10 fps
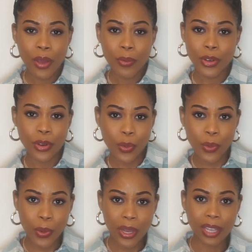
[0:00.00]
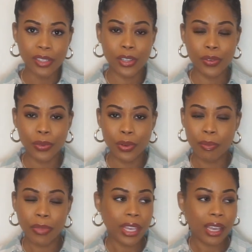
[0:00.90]
When you walk into the
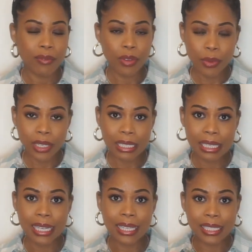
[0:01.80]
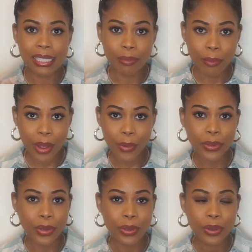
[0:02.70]
room, like, everyone can smell
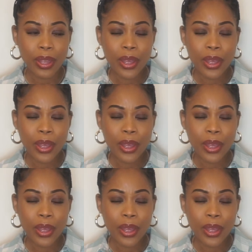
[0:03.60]
you.